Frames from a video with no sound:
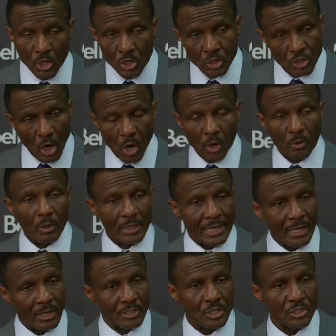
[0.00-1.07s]
So
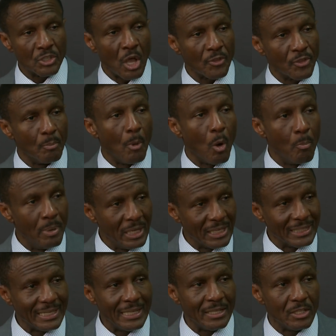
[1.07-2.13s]
again, just thought the
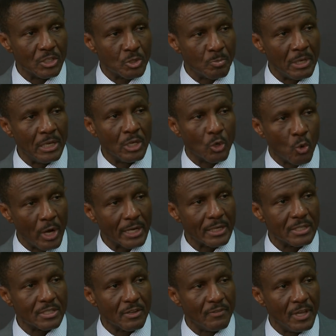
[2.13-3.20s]
mobility, the speed and
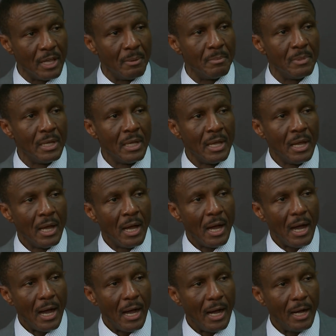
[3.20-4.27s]
quickness of him,
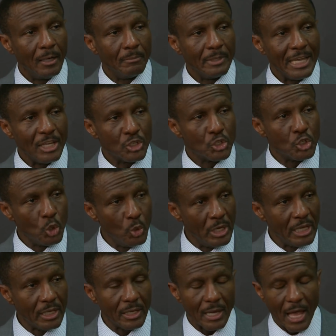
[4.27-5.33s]
um, his
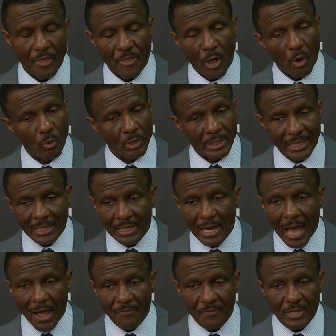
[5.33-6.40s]
shooting. I thought we needed
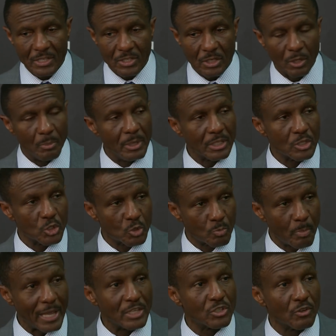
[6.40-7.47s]
offense a little bit to
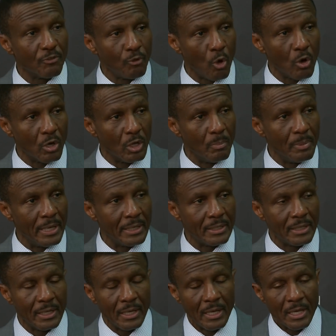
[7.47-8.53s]
space the floor a little bit
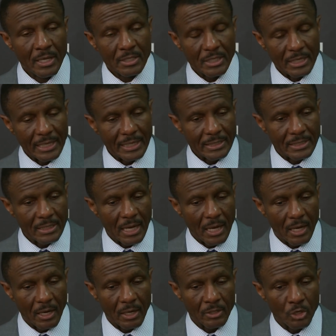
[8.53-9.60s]
to get
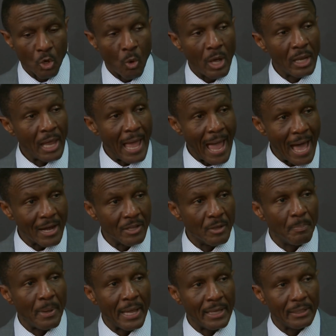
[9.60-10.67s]
uh, Noel out of the
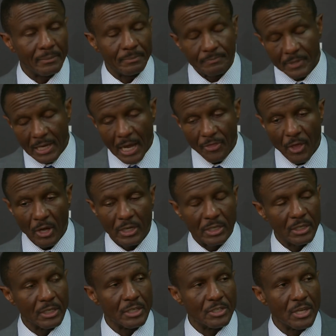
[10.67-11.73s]
paint, and I thought he did
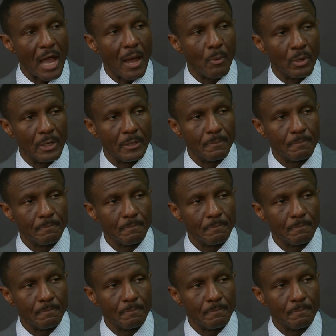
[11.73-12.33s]
a good job with it.